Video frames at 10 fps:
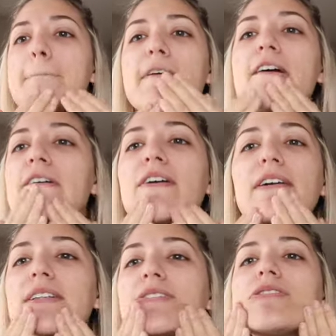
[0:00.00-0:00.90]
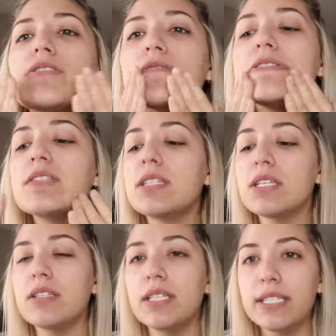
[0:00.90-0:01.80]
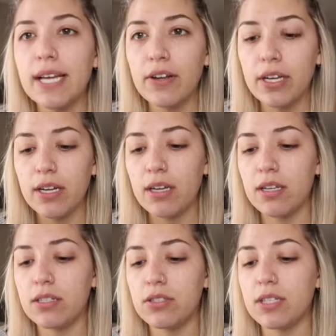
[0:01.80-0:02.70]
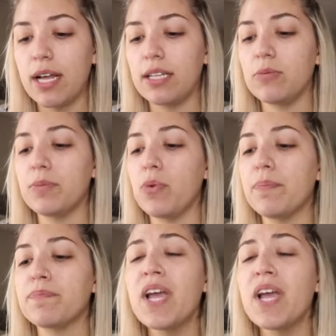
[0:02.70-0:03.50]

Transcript: Alright, so just this area and just add a little bit more.